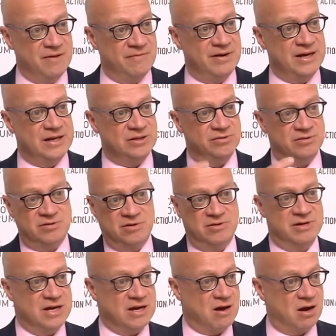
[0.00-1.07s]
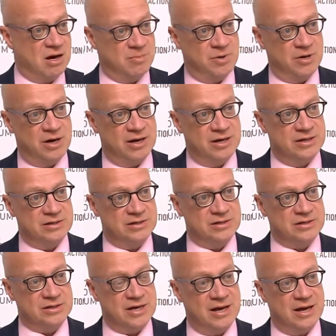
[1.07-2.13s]
We need to decarbonize
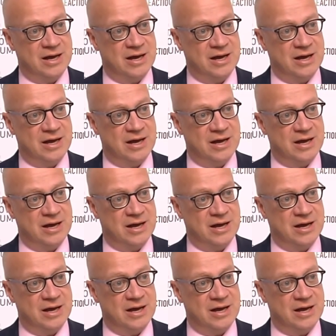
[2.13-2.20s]
uh,